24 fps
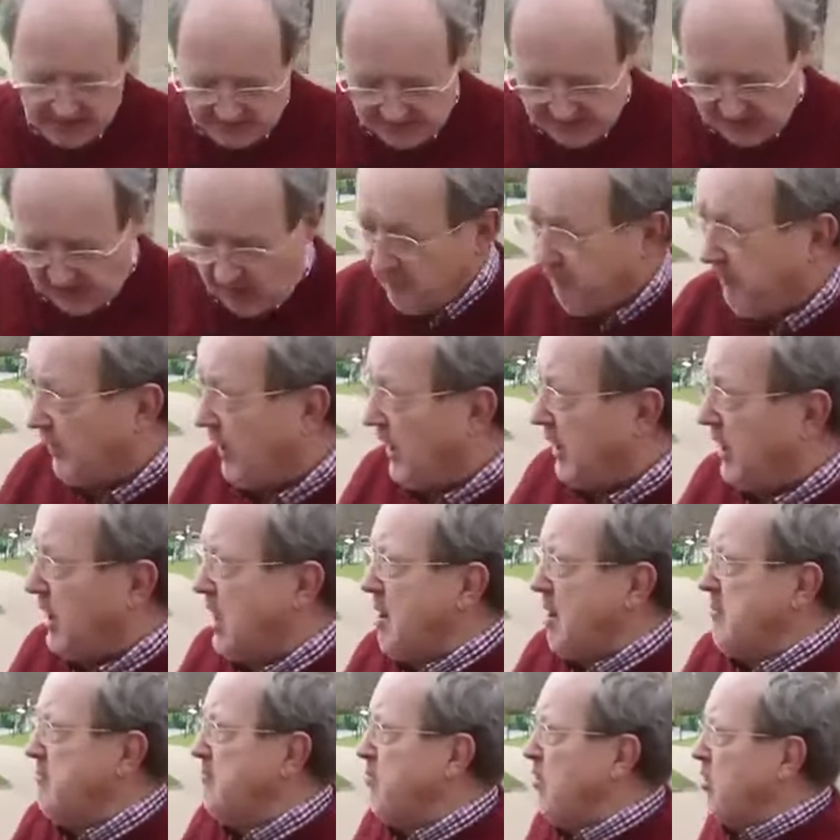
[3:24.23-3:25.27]
Now if I
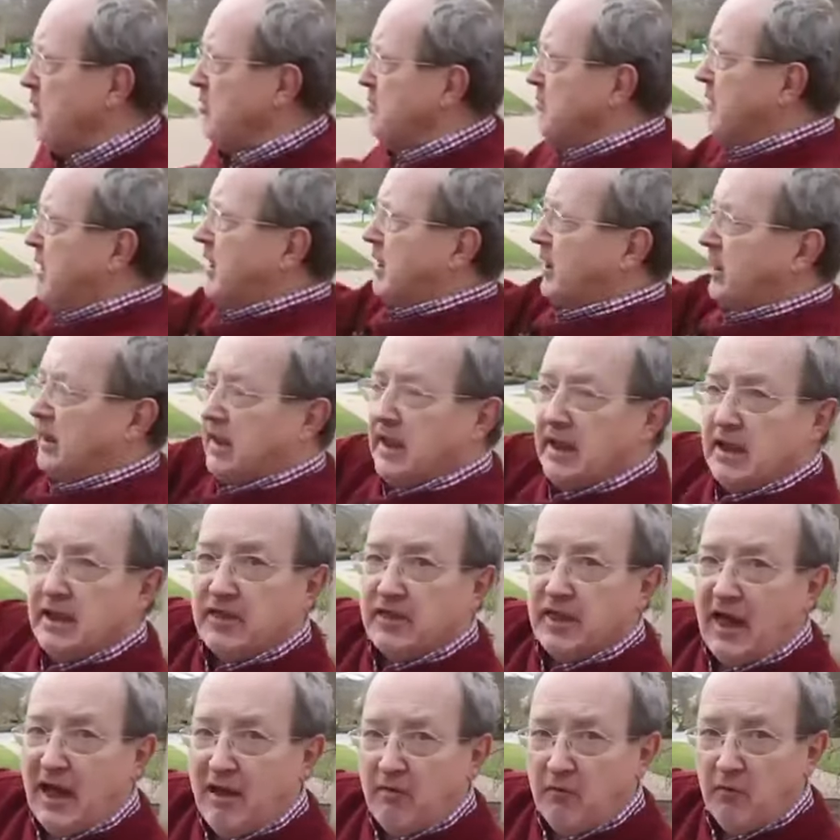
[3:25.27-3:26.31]
point my key
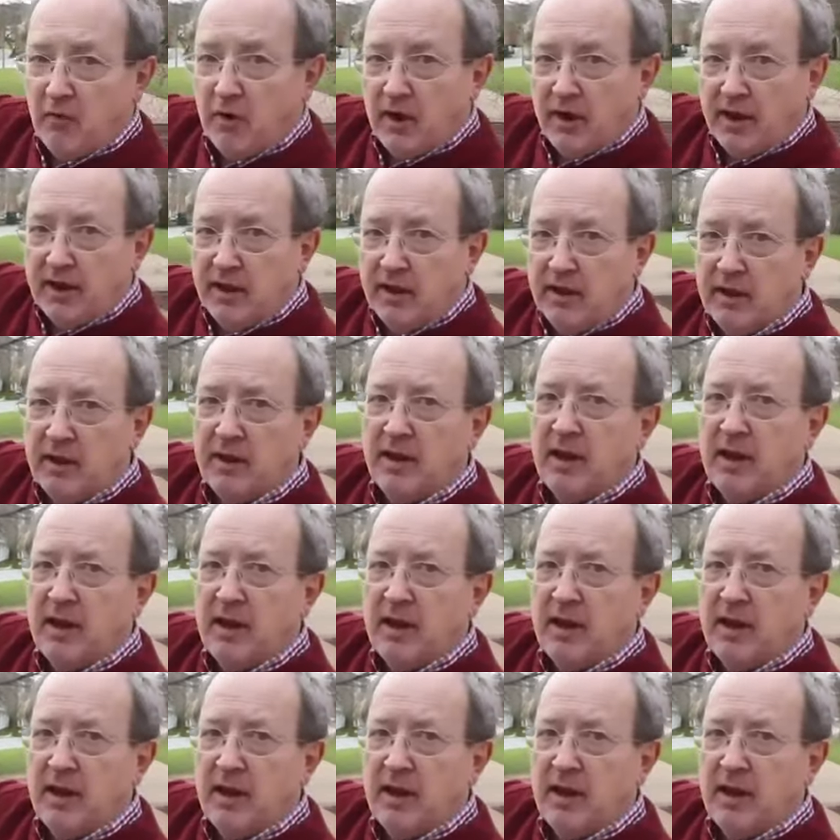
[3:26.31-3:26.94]
that way,